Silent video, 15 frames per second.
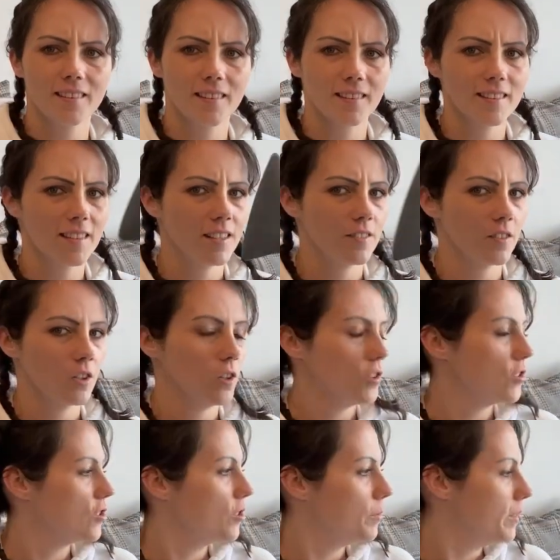That's kind of a
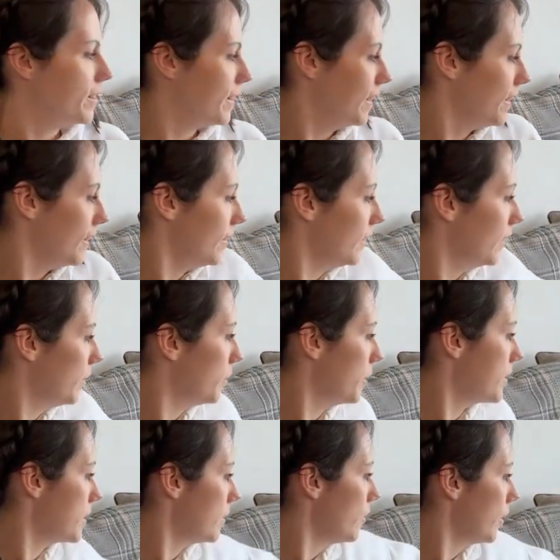costumey thing. I might
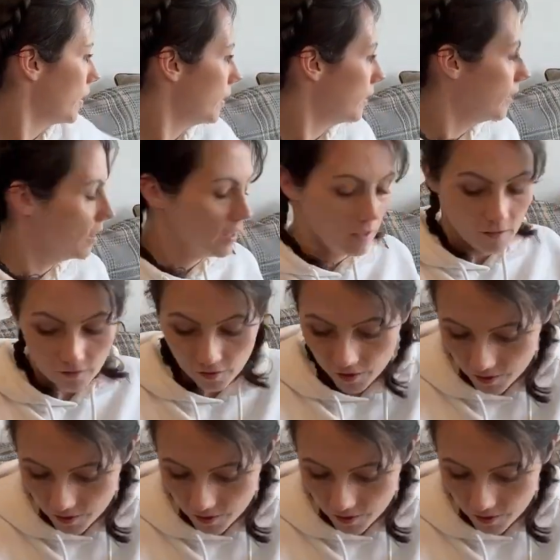see if I can find